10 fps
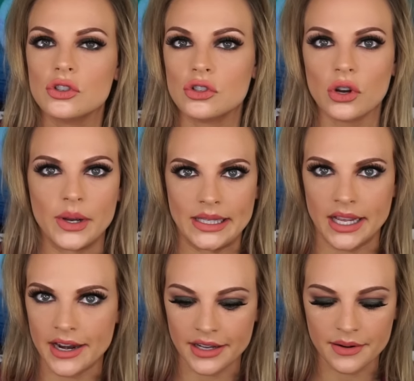so
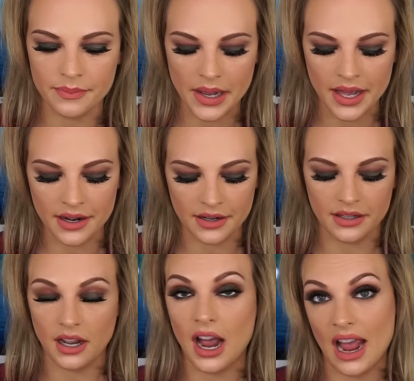excited, but
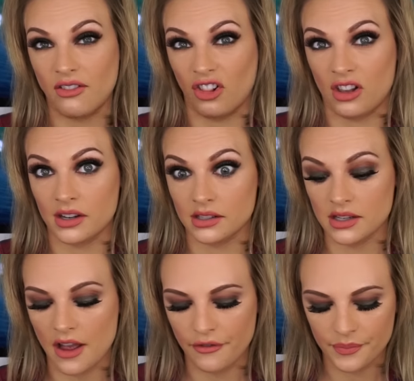I have a lot of
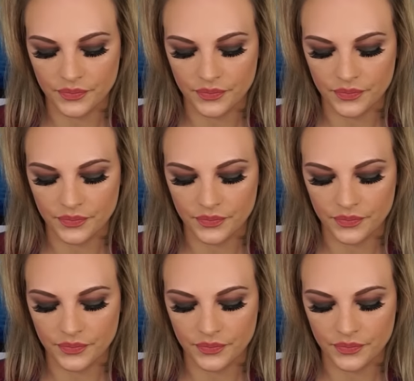stuff.